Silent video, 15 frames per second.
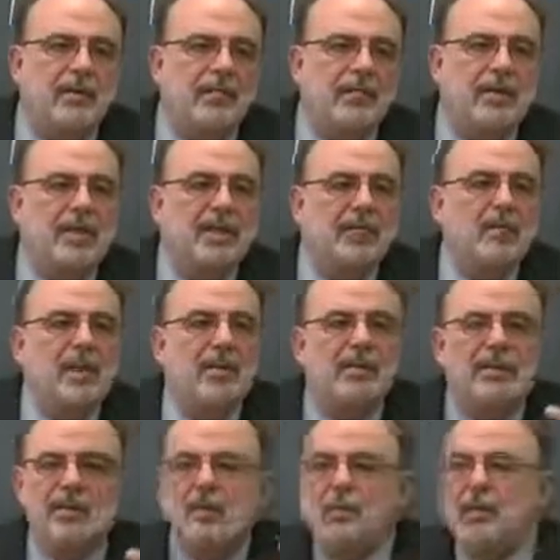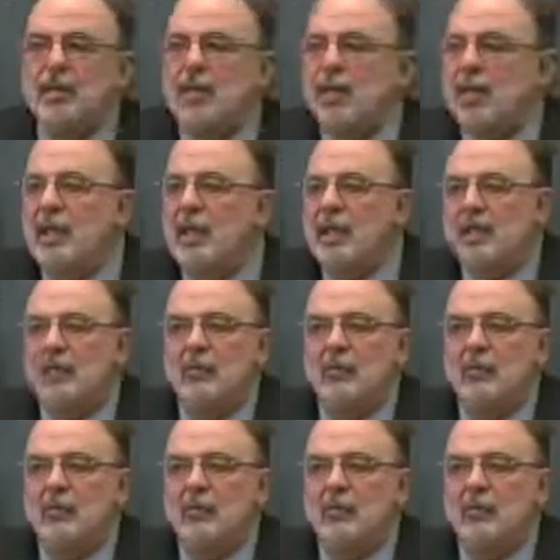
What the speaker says: Everything had to happen in one day,